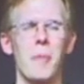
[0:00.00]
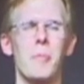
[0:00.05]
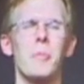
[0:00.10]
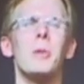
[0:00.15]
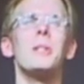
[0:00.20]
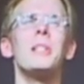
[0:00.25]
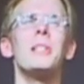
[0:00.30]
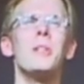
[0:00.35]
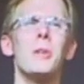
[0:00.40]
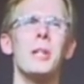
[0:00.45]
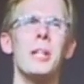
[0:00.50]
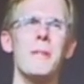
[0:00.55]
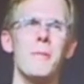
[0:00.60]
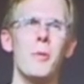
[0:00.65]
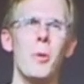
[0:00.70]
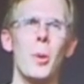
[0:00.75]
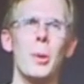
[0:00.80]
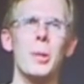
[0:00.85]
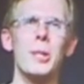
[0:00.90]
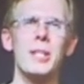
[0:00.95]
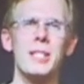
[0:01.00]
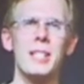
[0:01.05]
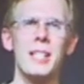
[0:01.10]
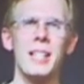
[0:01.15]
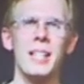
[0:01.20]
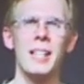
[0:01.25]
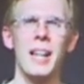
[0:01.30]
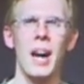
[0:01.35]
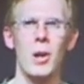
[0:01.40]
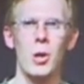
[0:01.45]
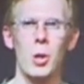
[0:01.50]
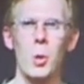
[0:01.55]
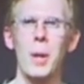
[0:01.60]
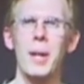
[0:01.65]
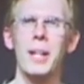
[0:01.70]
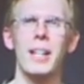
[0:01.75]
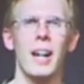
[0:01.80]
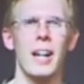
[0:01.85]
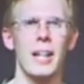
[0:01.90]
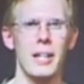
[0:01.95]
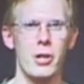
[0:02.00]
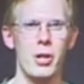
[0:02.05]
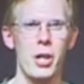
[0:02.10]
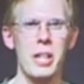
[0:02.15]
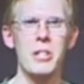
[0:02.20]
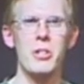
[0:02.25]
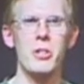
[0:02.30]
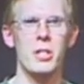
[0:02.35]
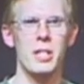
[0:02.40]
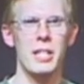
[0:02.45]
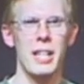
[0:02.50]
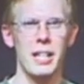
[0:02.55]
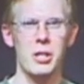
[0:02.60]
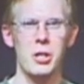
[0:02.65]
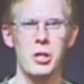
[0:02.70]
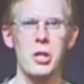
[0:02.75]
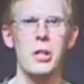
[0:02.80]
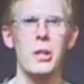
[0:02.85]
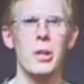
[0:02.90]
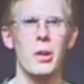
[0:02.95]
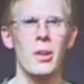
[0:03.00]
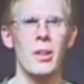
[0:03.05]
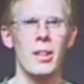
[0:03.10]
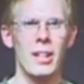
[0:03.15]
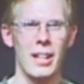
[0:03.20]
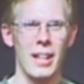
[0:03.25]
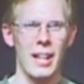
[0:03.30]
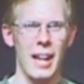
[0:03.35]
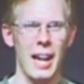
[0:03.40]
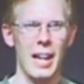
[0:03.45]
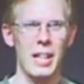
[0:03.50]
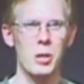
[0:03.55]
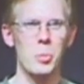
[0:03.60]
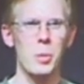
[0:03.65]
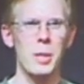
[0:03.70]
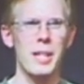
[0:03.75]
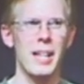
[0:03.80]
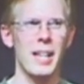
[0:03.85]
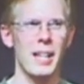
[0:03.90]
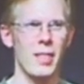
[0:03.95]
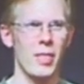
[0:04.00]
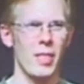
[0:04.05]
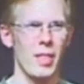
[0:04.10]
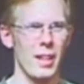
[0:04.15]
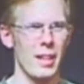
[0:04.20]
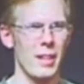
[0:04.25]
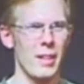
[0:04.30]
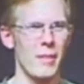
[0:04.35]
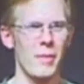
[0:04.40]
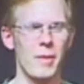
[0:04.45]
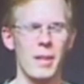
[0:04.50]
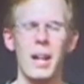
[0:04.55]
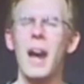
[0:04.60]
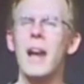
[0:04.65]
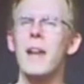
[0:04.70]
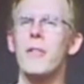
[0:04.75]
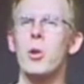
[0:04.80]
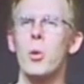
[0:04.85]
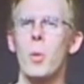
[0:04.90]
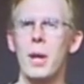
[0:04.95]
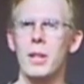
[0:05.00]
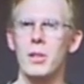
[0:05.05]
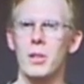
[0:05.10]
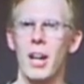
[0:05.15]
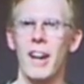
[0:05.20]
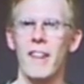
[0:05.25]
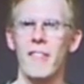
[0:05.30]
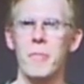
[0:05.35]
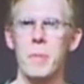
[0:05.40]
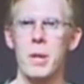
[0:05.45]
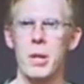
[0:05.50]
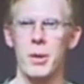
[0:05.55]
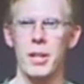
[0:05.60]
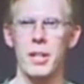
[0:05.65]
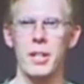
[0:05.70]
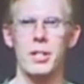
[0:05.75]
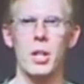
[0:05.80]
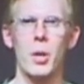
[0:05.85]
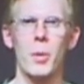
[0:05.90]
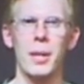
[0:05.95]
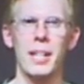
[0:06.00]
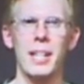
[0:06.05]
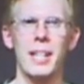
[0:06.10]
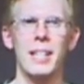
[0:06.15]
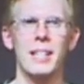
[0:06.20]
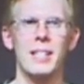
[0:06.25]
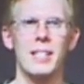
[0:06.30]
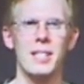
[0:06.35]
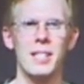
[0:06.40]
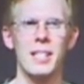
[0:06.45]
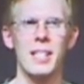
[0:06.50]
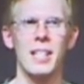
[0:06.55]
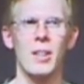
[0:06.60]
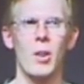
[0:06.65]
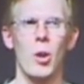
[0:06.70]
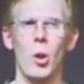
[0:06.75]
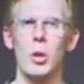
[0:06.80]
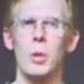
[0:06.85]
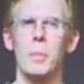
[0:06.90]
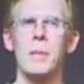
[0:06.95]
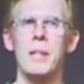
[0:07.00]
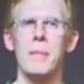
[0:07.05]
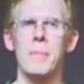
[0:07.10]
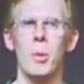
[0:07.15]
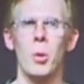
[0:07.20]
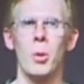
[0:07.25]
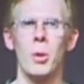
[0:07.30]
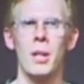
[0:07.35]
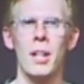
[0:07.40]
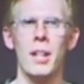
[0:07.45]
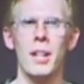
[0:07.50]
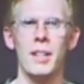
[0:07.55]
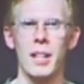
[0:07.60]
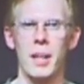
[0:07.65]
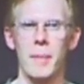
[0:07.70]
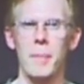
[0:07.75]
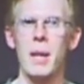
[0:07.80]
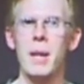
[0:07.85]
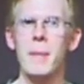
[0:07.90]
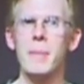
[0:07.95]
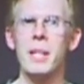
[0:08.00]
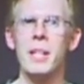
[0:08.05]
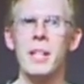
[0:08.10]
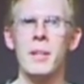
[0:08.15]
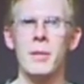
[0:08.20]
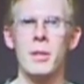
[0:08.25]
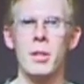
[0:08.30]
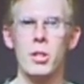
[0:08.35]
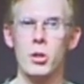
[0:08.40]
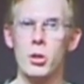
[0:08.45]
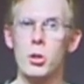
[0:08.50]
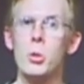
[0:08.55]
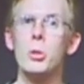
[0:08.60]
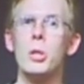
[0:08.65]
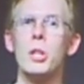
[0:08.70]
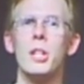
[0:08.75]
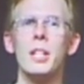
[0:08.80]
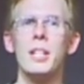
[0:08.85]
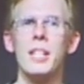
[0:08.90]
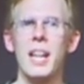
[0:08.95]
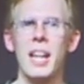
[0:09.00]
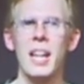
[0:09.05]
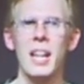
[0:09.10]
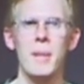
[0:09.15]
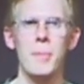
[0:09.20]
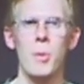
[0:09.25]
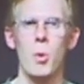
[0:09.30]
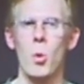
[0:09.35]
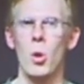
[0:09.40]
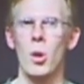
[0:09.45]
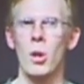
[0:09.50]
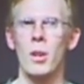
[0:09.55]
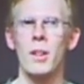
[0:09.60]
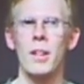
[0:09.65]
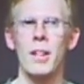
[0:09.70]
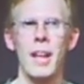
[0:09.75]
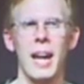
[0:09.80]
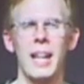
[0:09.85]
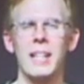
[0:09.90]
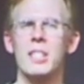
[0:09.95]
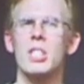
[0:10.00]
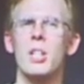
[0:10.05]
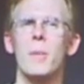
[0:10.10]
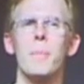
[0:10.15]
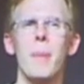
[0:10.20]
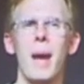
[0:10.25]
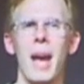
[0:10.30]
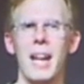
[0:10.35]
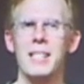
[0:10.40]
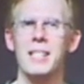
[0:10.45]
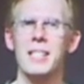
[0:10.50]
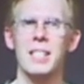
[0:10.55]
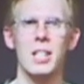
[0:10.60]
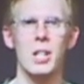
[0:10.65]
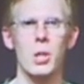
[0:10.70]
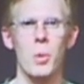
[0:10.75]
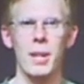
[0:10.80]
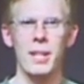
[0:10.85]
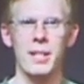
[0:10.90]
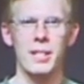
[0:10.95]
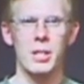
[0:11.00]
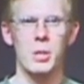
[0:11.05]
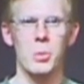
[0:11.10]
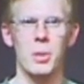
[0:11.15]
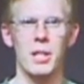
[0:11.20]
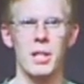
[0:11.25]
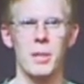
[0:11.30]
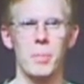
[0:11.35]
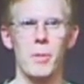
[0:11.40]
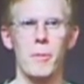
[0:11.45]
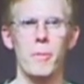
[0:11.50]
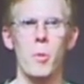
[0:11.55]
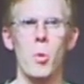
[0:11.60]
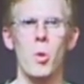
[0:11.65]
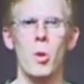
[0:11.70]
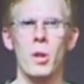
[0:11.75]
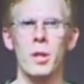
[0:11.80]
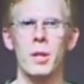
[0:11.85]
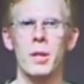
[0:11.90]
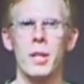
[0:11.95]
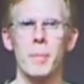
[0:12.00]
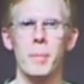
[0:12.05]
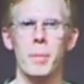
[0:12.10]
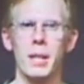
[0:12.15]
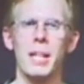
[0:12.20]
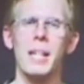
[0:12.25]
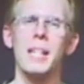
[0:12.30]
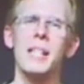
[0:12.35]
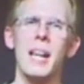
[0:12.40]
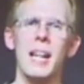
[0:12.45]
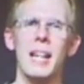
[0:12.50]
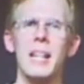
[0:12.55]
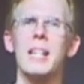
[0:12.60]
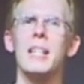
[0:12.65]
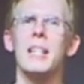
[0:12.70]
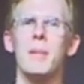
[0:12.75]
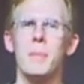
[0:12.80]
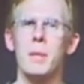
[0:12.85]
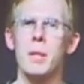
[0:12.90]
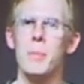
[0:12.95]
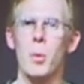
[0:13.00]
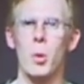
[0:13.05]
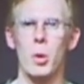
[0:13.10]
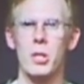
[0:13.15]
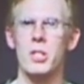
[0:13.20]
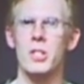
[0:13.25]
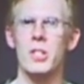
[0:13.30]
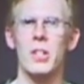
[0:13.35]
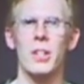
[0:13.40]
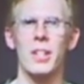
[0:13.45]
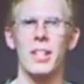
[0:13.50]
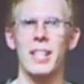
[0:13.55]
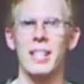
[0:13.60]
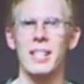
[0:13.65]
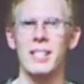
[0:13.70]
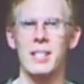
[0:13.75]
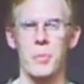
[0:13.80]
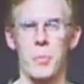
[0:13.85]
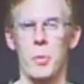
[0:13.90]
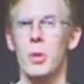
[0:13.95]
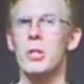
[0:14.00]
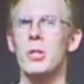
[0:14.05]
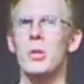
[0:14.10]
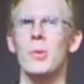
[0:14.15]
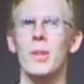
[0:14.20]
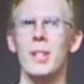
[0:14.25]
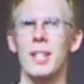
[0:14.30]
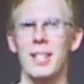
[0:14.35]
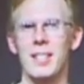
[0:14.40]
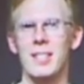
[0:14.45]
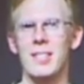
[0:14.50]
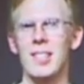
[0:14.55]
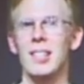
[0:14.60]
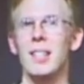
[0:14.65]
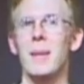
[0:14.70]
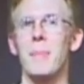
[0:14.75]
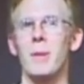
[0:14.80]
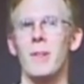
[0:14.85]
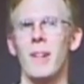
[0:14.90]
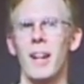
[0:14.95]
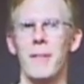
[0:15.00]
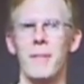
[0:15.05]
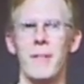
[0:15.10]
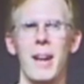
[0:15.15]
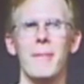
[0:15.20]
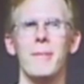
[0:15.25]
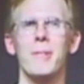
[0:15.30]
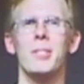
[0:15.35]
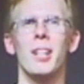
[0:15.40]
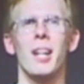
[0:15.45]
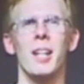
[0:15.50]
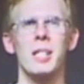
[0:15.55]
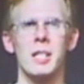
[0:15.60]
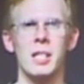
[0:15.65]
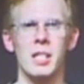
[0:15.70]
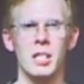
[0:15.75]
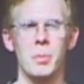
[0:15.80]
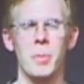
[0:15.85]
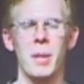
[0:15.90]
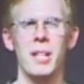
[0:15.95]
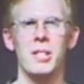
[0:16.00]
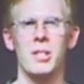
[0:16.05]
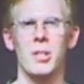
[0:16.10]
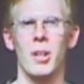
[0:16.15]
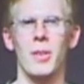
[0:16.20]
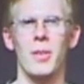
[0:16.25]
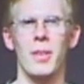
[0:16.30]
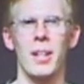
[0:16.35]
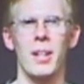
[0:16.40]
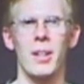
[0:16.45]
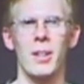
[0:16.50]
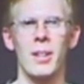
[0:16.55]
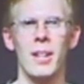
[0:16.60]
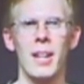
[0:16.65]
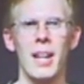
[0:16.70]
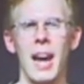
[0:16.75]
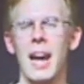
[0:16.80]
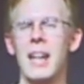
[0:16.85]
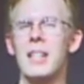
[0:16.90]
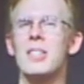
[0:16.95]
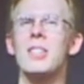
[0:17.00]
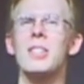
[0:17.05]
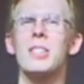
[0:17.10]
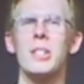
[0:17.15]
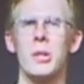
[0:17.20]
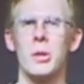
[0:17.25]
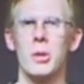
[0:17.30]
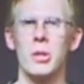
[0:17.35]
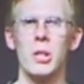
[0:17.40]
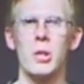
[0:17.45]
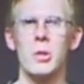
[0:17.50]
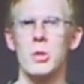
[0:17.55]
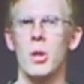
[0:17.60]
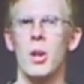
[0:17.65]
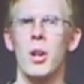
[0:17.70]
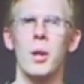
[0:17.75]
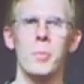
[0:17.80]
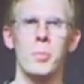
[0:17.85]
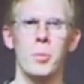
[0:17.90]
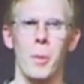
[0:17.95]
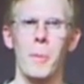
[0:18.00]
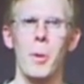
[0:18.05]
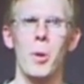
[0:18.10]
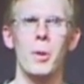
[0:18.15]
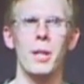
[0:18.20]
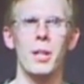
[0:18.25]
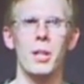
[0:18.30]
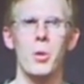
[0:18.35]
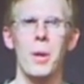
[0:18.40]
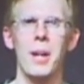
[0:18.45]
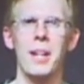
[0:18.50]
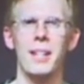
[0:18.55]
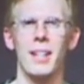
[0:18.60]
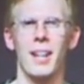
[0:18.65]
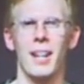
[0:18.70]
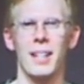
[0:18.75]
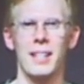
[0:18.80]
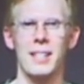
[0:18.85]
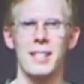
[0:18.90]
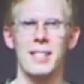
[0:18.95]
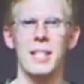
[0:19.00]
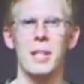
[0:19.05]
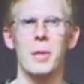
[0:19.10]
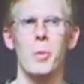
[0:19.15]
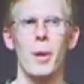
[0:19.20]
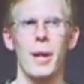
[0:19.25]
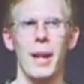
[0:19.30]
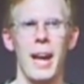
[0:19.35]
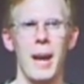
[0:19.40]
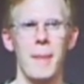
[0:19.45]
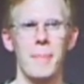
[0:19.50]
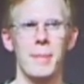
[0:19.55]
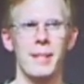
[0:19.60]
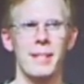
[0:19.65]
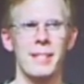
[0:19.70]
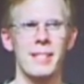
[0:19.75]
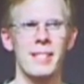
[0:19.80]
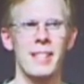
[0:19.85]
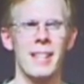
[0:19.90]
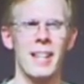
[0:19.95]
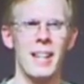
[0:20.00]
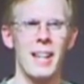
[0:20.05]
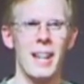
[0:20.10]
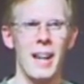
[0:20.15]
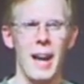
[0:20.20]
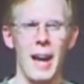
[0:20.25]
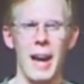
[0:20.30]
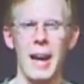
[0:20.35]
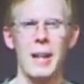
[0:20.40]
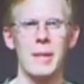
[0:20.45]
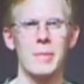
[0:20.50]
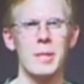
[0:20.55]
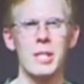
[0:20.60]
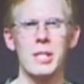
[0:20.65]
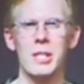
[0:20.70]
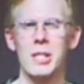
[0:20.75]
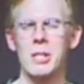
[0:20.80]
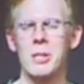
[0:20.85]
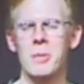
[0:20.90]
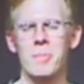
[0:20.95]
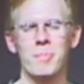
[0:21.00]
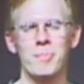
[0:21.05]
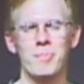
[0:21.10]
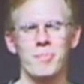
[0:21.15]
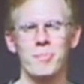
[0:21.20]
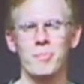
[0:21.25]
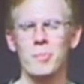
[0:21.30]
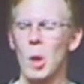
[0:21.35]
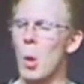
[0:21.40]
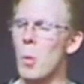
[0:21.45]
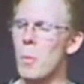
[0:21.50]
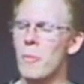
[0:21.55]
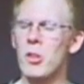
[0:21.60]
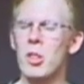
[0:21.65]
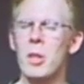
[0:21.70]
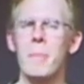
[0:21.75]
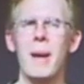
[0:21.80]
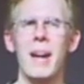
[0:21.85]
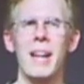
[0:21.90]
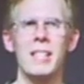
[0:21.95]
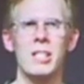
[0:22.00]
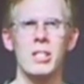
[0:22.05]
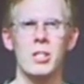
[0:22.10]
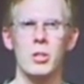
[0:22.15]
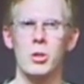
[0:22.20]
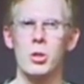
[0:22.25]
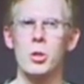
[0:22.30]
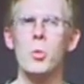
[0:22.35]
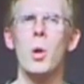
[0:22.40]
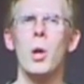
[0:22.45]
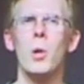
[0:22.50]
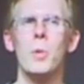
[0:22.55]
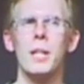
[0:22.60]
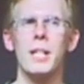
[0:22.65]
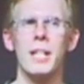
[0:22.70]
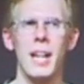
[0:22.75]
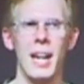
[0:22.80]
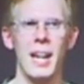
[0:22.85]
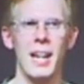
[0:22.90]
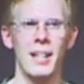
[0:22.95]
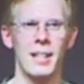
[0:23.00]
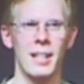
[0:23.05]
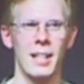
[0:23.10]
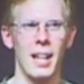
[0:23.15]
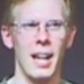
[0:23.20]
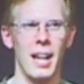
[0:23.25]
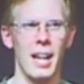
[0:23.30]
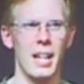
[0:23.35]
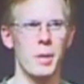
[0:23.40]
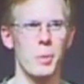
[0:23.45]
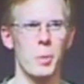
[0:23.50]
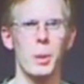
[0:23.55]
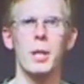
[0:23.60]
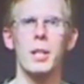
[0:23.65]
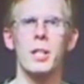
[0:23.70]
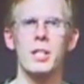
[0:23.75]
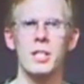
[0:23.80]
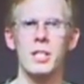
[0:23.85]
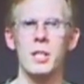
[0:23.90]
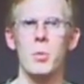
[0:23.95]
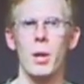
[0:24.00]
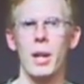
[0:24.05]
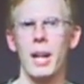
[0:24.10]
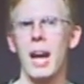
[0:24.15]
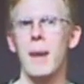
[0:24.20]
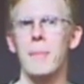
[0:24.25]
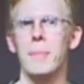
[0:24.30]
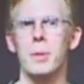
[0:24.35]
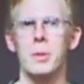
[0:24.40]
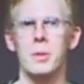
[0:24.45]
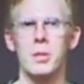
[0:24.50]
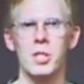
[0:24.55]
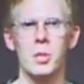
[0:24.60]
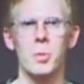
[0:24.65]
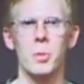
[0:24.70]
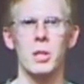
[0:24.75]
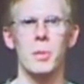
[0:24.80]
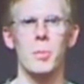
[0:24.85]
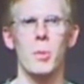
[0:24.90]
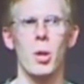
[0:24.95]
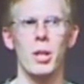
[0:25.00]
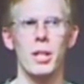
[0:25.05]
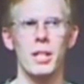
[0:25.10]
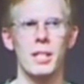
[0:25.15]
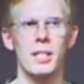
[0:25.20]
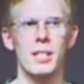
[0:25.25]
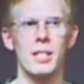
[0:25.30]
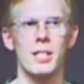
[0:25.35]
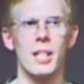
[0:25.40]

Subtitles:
I'm really looking forward to seeing how QuakeCon changes next year as we get the kind of Quake Live period going in, and seeing all the people that may be new to the game or had some passing acquaintance with it before, but can get in and be more serious. We're certainly going to suck up a lot of advertising space on there as the year goes on, promoting QuakeCon and seeing what happens. And this is hope for the best, do what we can, and we're going to see what happens, see what the market